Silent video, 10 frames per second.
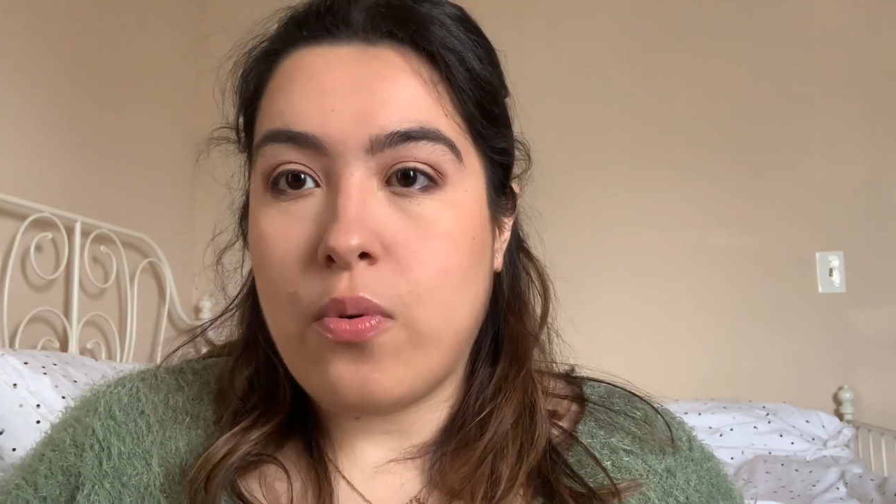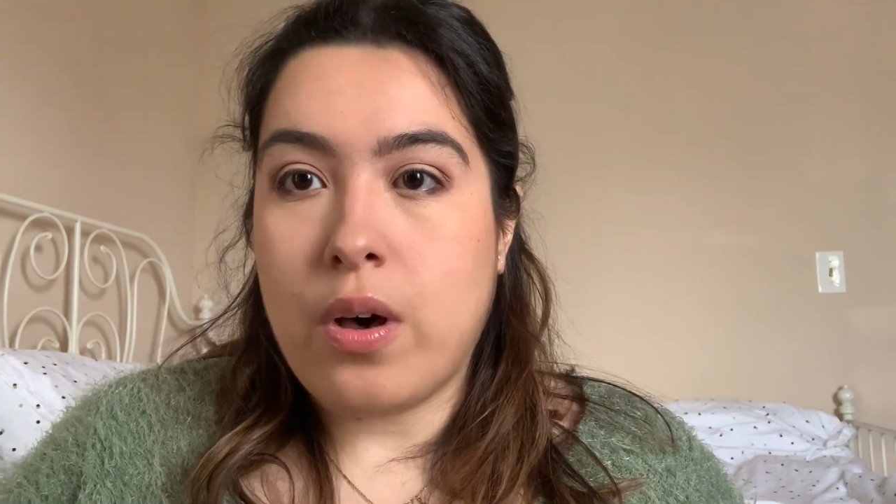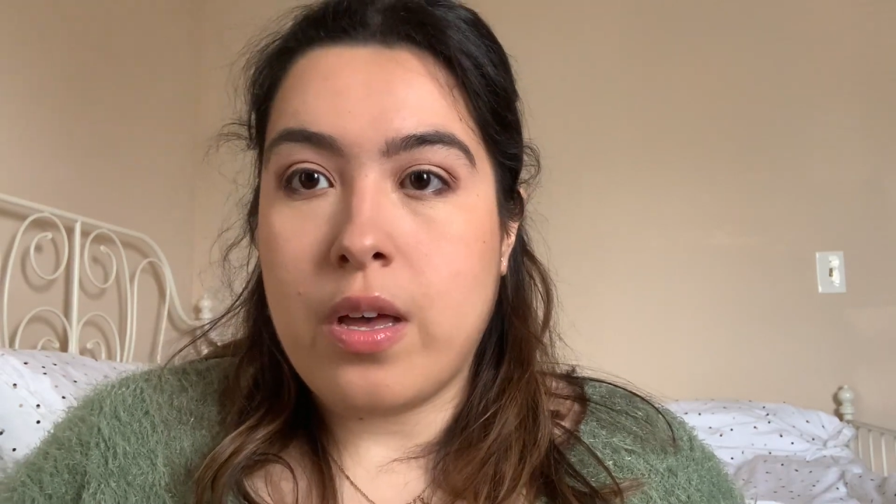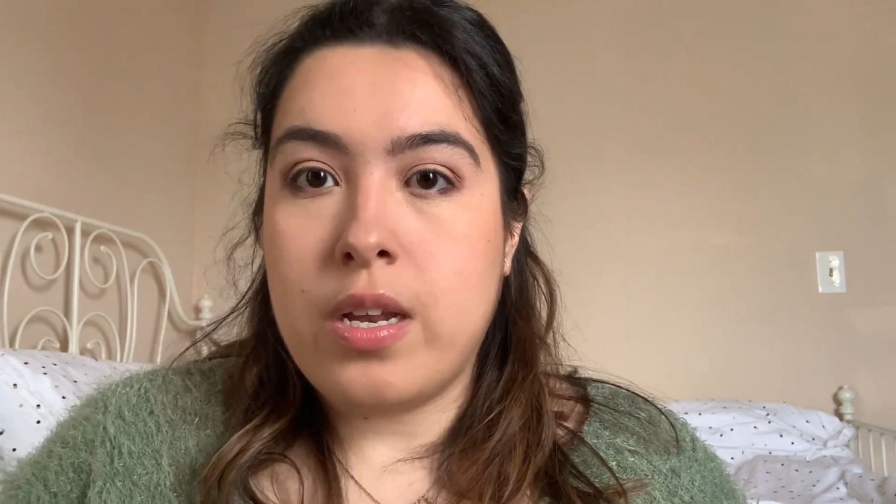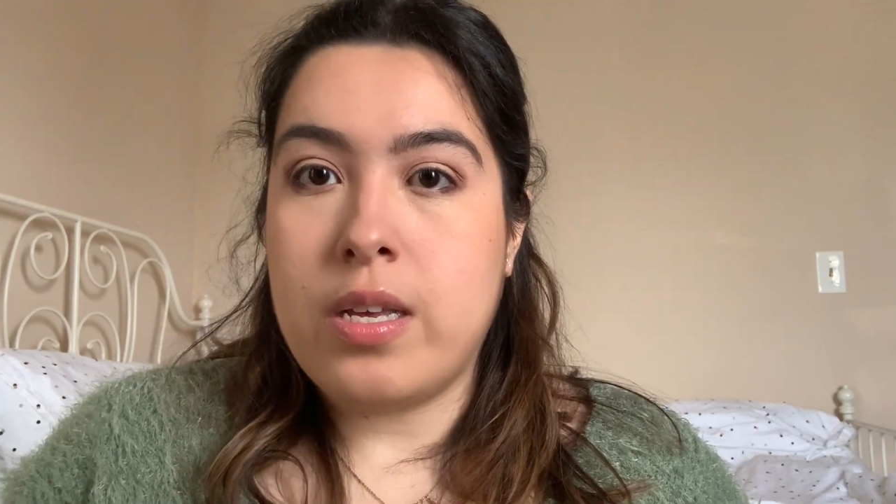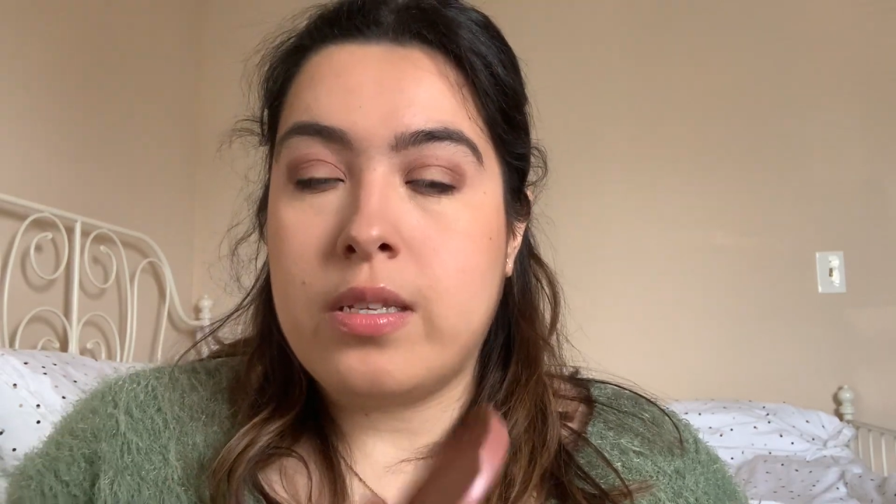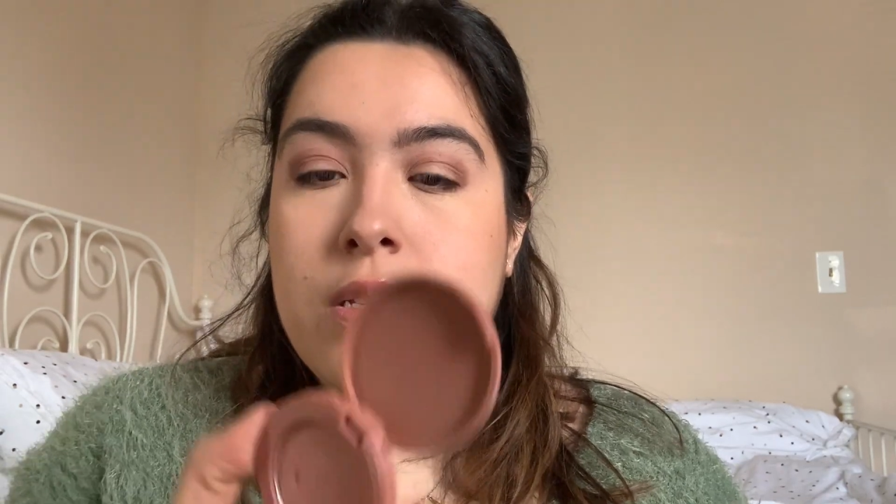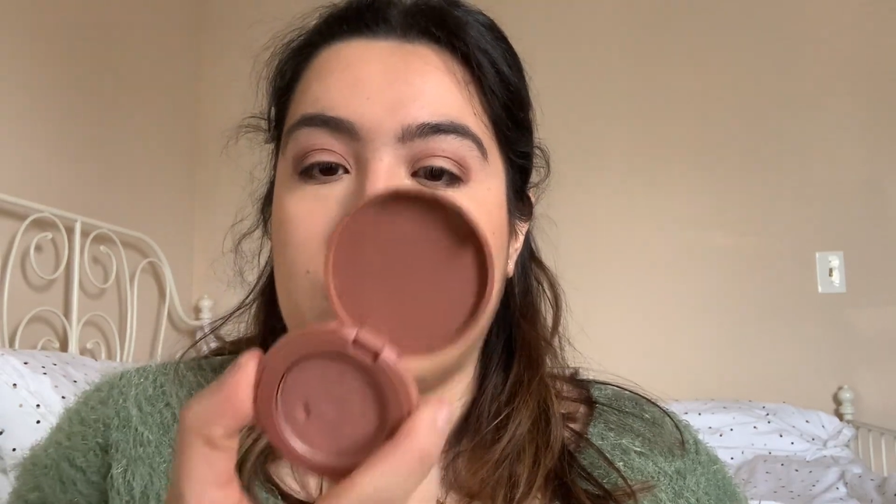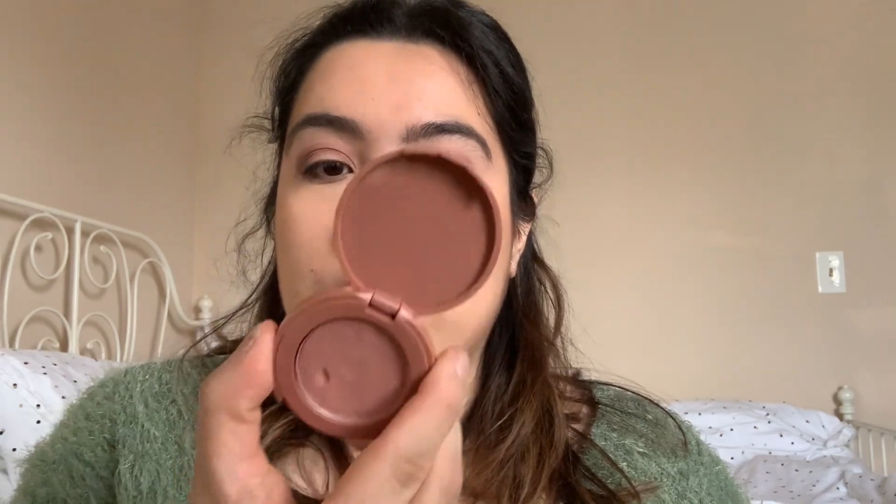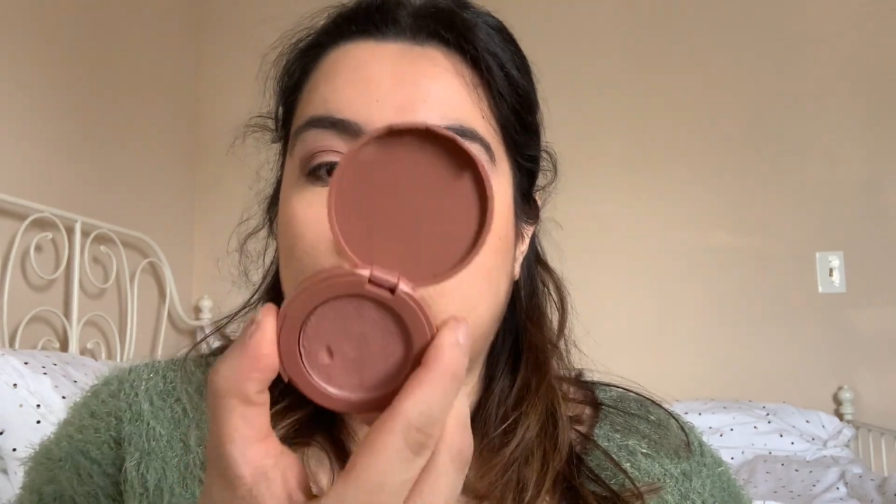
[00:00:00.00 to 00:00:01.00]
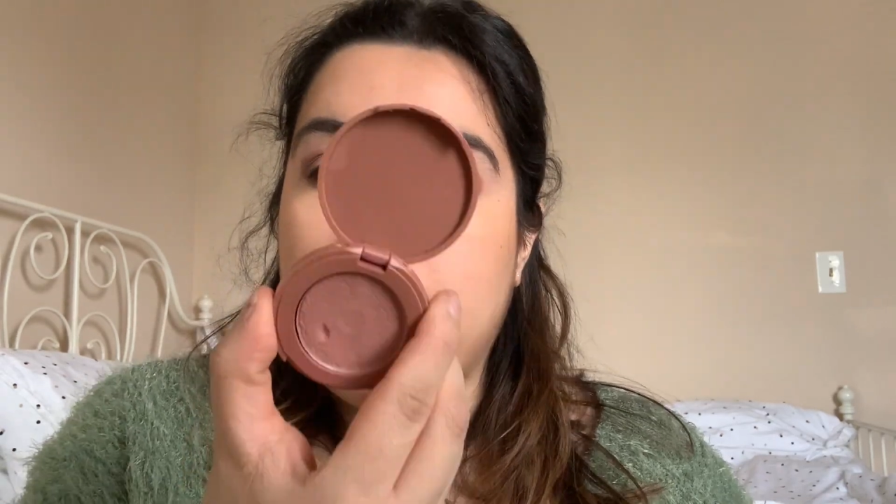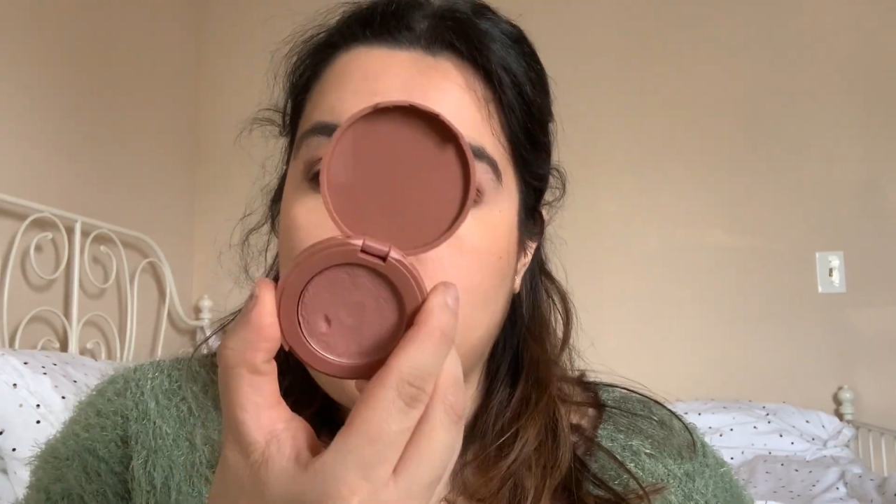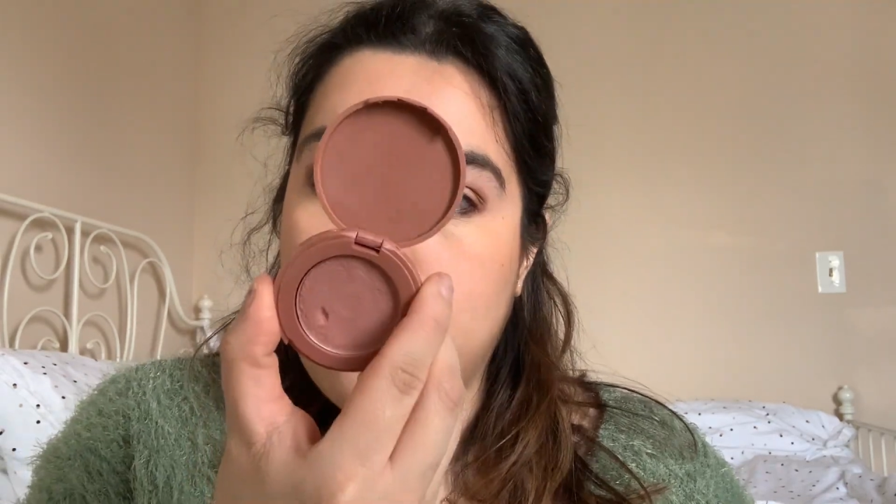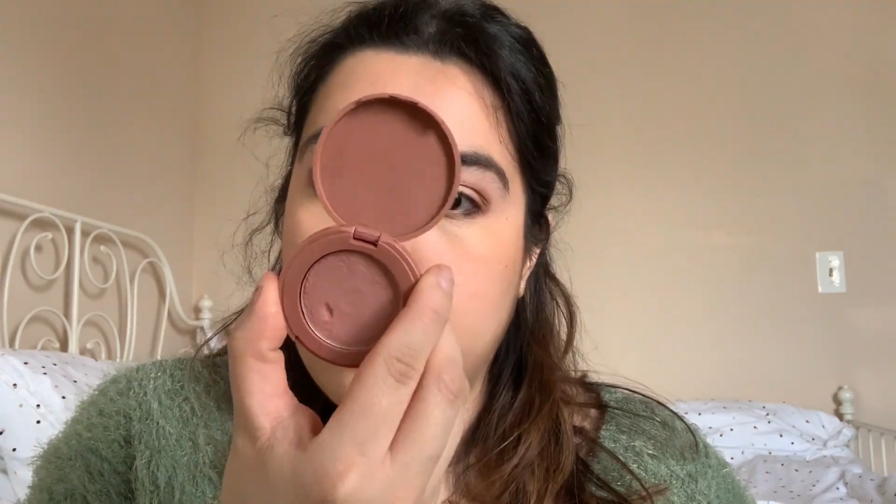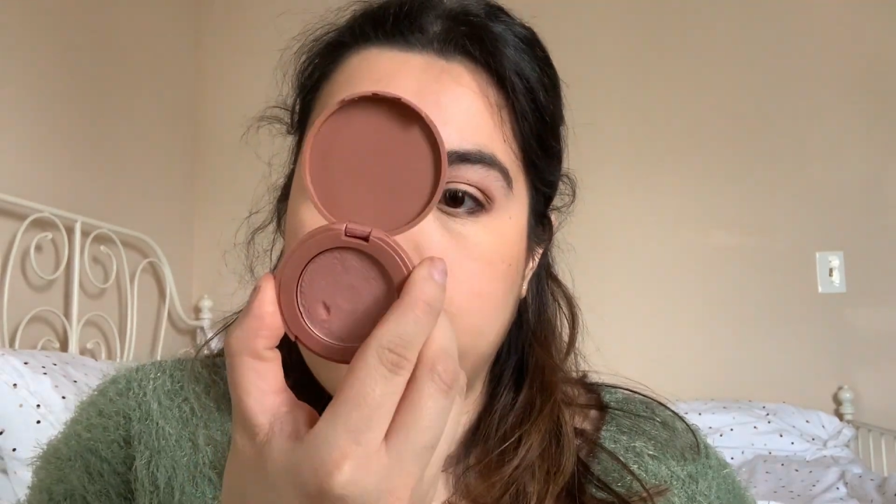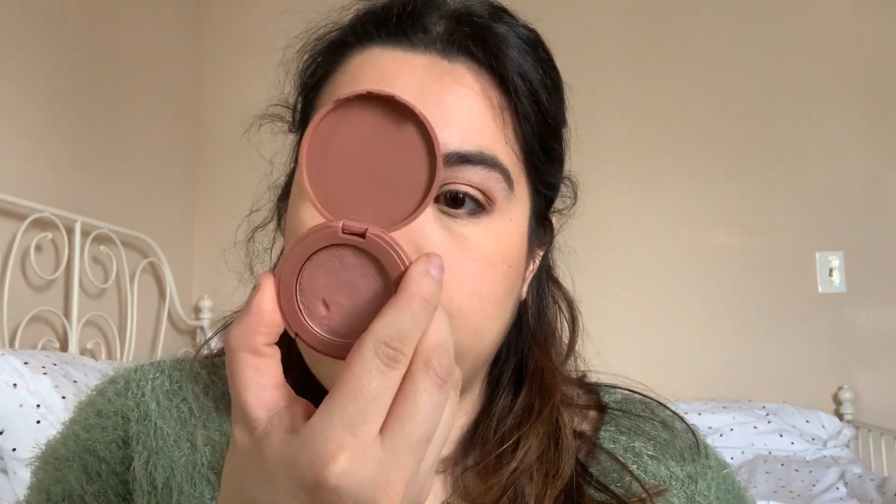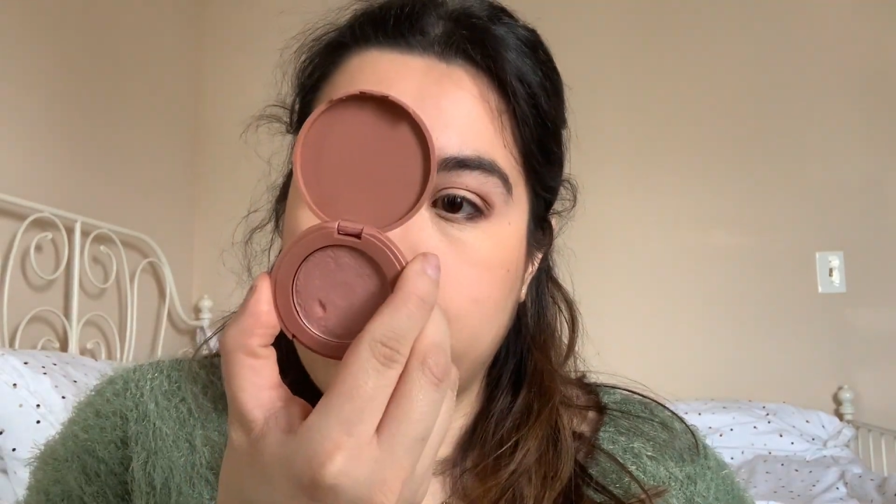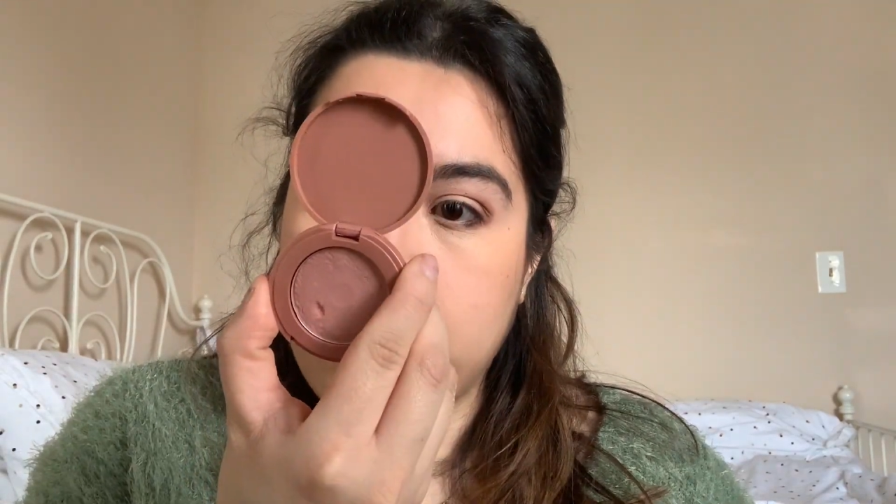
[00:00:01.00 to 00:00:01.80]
one is this Tarte one.